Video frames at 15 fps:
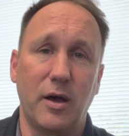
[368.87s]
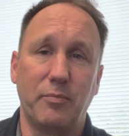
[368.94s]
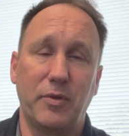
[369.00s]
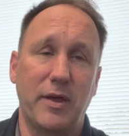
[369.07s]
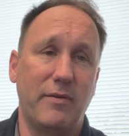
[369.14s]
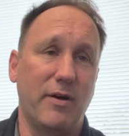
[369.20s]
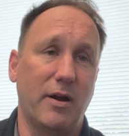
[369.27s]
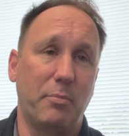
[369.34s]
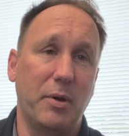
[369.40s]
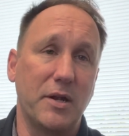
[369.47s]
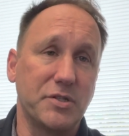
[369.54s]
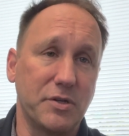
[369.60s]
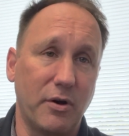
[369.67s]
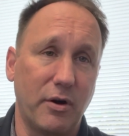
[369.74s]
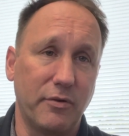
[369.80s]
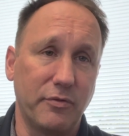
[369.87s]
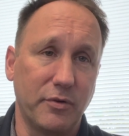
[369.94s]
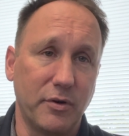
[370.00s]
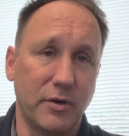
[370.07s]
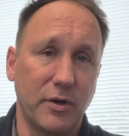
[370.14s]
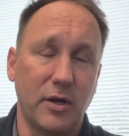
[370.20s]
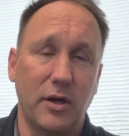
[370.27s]
They've got a pinched nerve.
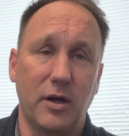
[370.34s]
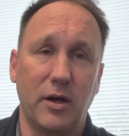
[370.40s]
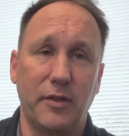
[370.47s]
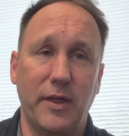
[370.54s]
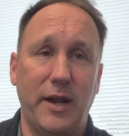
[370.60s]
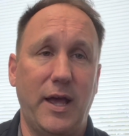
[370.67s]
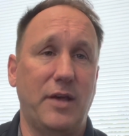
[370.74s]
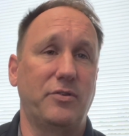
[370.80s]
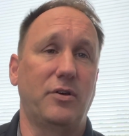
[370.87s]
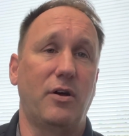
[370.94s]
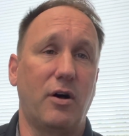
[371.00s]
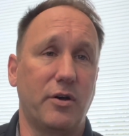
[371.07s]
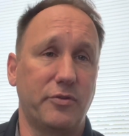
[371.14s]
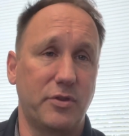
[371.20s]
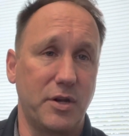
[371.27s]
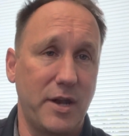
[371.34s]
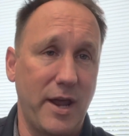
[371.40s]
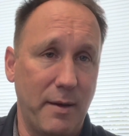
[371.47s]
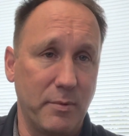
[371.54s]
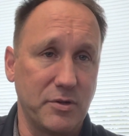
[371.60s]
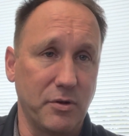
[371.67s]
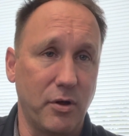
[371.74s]
That hasn't caused the
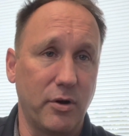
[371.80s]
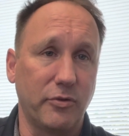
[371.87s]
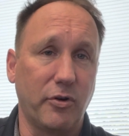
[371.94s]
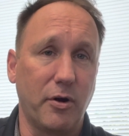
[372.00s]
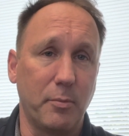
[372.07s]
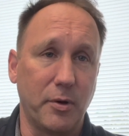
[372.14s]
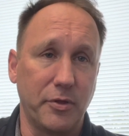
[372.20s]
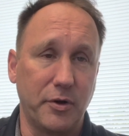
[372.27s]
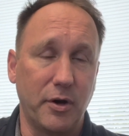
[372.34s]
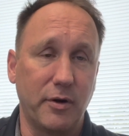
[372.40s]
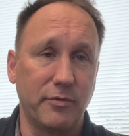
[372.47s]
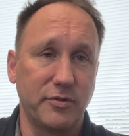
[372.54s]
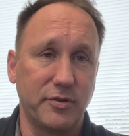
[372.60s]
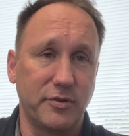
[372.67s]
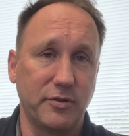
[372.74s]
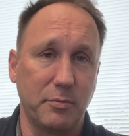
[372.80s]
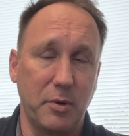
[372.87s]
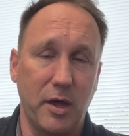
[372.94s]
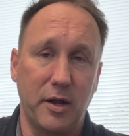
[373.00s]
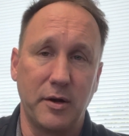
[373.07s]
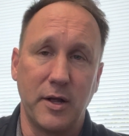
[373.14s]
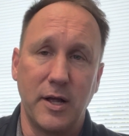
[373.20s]
damage long-term on the nervous system
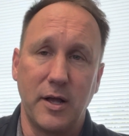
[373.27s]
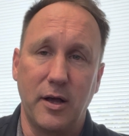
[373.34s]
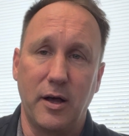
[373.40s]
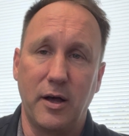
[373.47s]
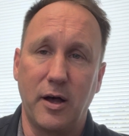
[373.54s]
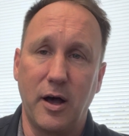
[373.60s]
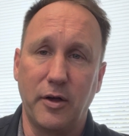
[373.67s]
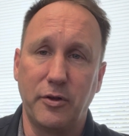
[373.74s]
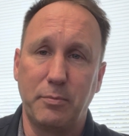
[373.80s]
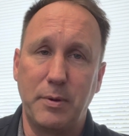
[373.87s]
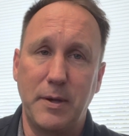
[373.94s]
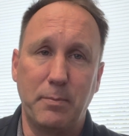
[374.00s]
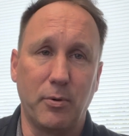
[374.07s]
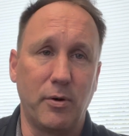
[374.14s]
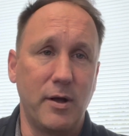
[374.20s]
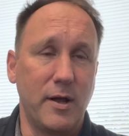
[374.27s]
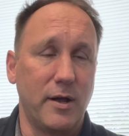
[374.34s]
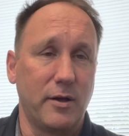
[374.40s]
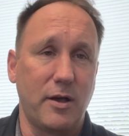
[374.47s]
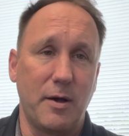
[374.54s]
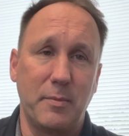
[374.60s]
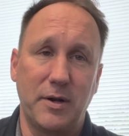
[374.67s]
yet. Other people
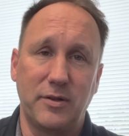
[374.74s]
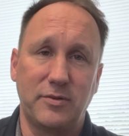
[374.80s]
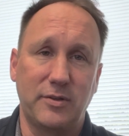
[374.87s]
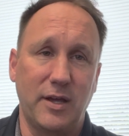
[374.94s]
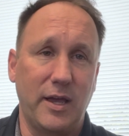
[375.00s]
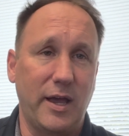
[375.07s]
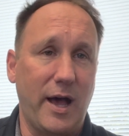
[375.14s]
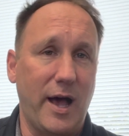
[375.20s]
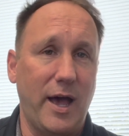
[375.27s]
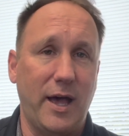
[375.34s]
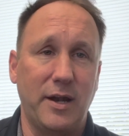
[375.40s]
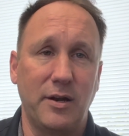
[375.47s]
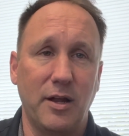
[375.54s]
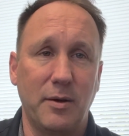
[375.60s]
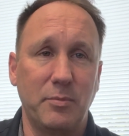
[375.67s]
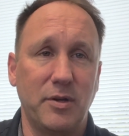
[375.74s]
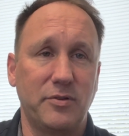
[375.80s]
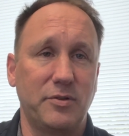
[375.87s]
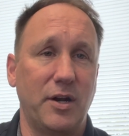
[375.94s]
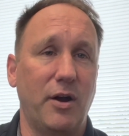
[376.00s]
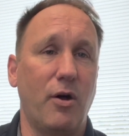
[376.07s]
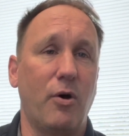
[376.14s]
come in and say, I had numbness
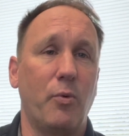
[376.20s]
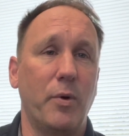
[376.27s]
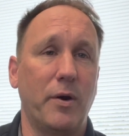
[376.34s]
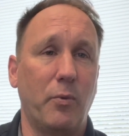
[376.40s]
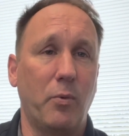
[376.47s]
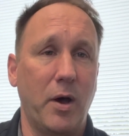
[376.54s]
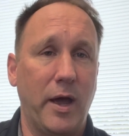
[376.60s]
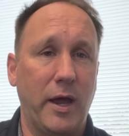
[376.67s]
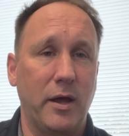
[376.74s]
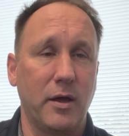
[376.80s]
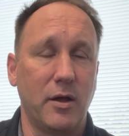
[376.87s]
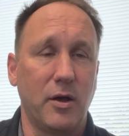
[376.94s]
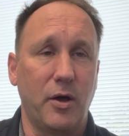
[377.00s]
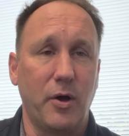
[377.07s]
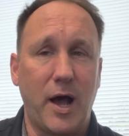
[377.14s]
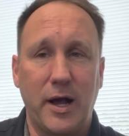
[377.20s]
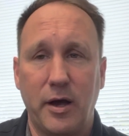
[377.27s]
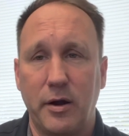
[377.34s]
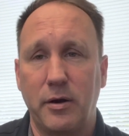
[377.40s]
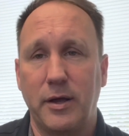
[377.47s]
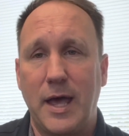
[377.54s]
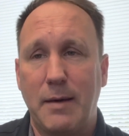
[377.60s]
and it all went away. I got
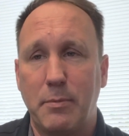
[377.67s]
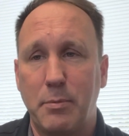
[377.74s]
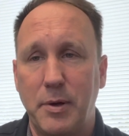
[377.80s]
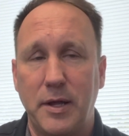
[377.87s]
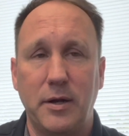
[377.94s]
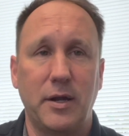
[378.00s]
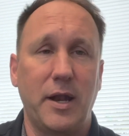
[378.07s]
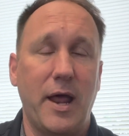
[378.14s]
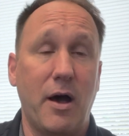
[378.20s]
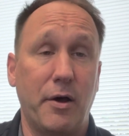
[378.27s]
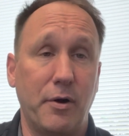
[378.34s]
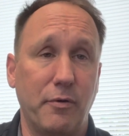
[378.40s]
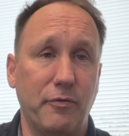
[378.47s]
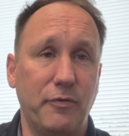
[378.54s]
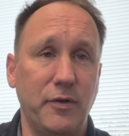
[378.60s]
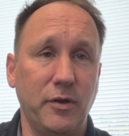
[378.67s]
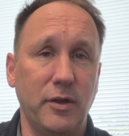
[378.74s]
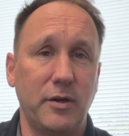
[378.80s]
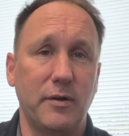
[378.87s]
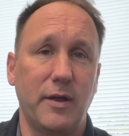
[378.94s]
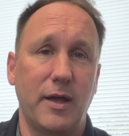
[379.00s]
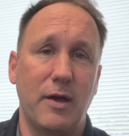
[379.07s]
on gabapentin and now I don't feel it.
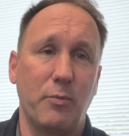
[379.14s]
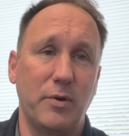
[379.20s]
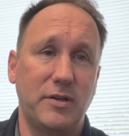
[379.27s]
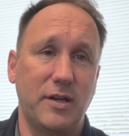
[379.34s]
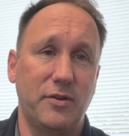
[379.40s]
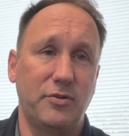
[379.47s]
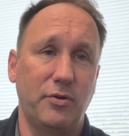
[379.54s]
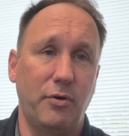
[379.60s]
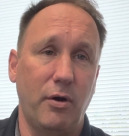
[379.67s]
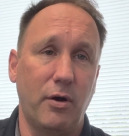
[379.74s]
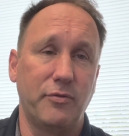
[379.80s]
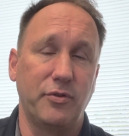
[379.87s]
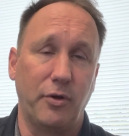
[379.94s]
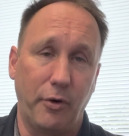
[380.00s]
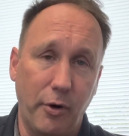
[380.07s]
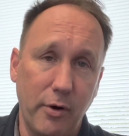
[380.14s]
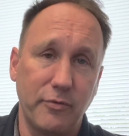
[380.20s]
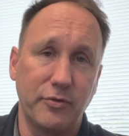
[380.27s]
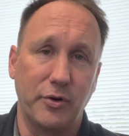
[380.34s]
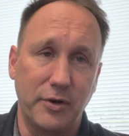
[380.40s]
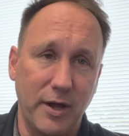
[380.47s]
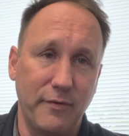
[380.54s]
And we test their nerves, and the nerves
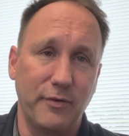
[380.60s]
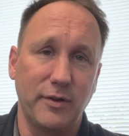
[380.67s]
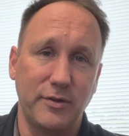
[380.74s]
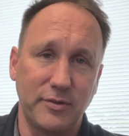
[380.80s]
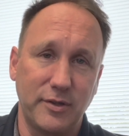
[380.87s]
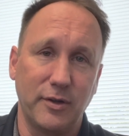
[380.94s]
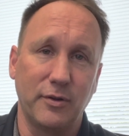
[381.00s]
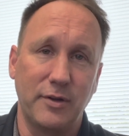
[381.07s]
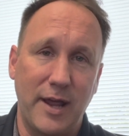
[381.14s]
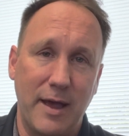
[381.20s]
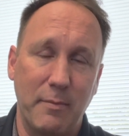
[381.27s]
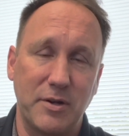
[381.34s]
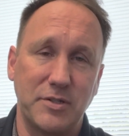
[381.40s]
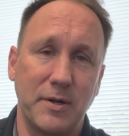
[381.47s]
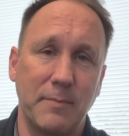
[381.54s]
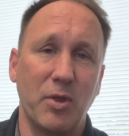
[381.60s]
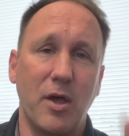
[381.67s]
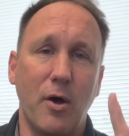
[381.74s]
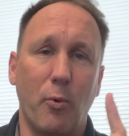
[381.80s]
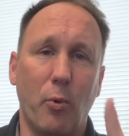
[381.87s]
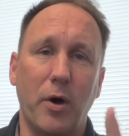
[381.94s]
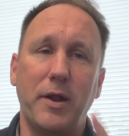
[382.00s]
are definitely still damaged.
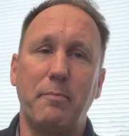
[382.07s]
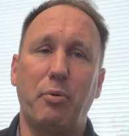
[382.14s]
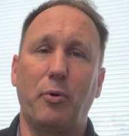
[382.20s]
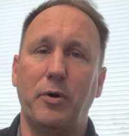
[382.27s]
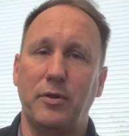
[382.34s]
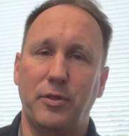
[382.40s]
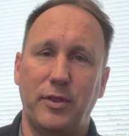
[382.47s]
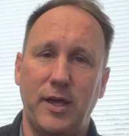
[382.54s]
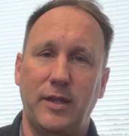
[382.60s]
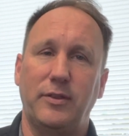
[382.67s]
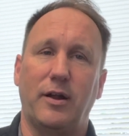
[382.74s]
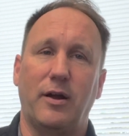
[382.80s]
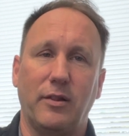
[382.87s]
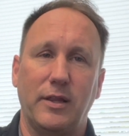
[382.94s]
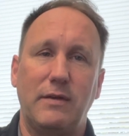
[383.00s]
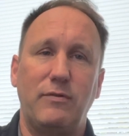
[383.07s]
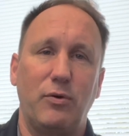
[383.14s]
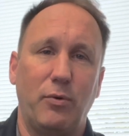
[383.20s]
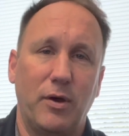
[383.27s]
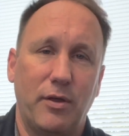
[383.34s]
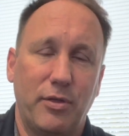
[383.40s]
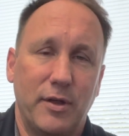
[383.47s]
One important thing that I'll leave you
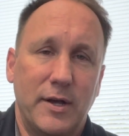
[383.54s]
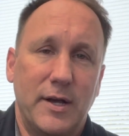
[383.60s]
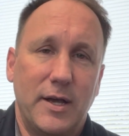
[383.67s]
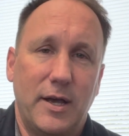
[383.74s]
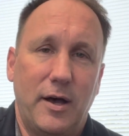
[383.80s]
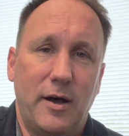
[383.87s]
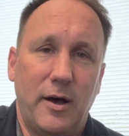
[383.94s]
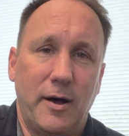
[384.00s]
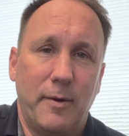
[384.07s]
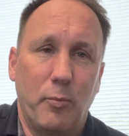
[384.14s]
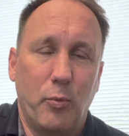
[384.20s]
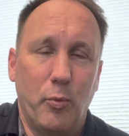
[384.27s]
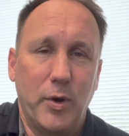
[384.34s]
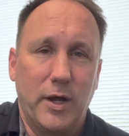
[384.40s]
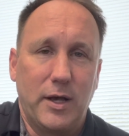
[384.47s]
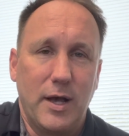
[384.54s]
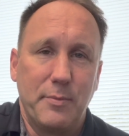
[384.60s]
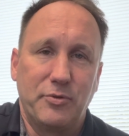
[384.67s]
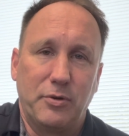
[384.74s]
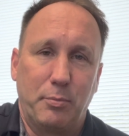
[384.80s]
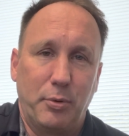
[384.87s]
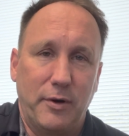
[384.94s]
with when it comes
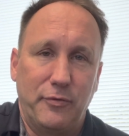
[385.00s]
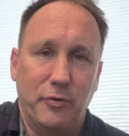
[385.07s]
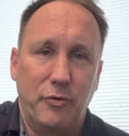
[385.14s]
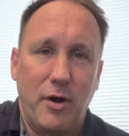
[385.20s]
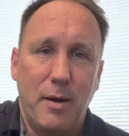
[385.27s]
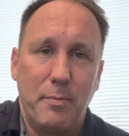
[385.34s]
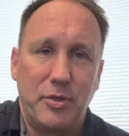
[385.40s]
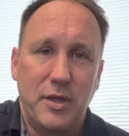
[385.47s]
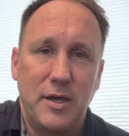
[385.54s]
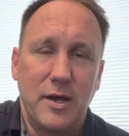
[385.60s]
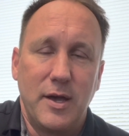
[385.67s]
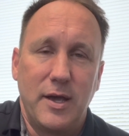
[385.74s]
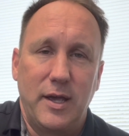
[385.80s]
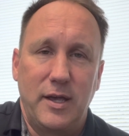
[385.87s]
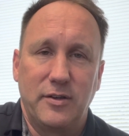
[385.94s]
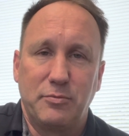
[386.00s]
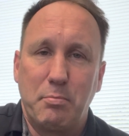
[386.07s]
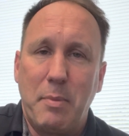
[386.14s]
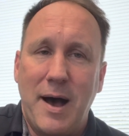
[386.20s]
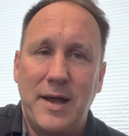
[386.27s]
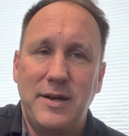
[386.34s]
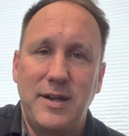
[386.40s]
to peripheral neuropathy is,
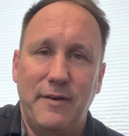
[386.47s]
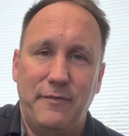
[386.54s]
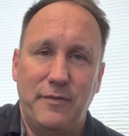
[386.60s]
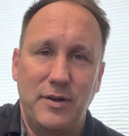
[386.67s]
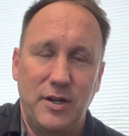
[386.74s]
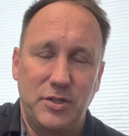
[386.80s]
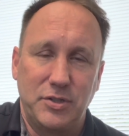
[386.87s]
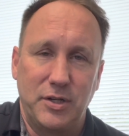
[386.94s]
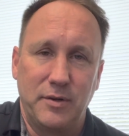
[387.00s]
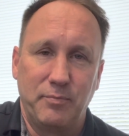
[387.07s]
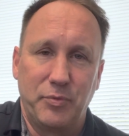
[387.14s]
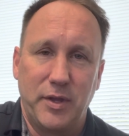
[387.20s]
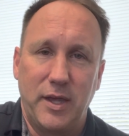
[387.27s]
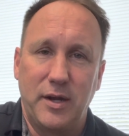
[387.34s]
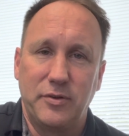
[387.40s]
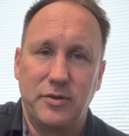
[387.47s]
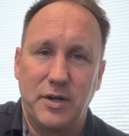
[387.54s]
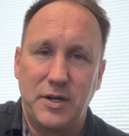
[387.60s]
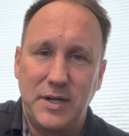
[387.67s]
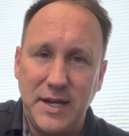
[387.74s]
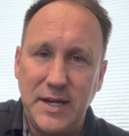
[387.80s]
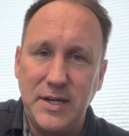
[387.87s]
by definition, it is a
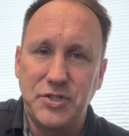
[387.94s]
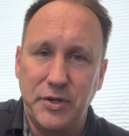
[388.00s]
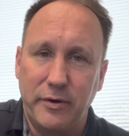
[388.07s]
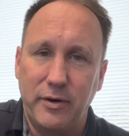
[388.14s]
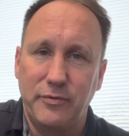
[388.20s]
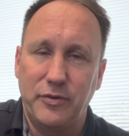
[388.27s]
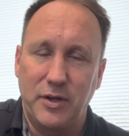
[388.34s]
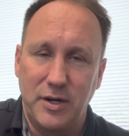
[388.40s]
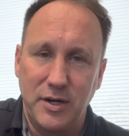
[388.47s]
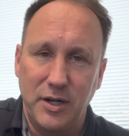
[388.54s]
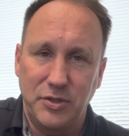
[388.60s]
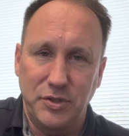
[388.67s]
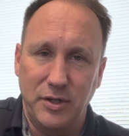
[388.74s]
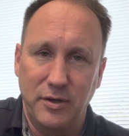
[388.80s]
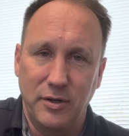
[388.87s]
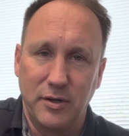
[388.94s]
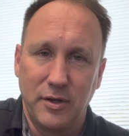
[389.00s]
degenerative condition.